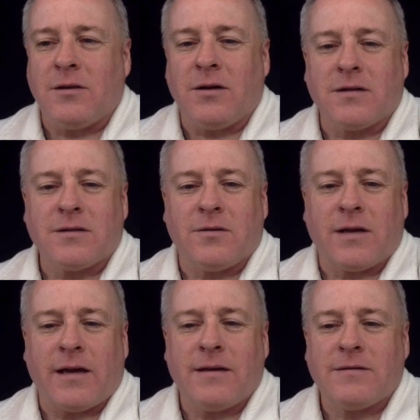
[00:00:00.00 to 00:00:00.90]
looks.
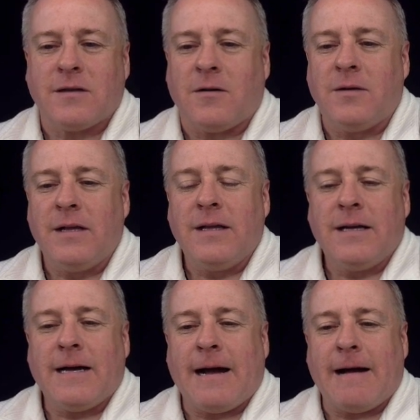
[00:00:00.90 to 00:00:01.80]
Okay, so
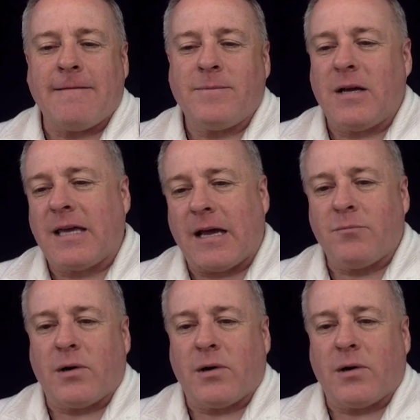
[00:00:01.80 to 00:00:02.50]
again,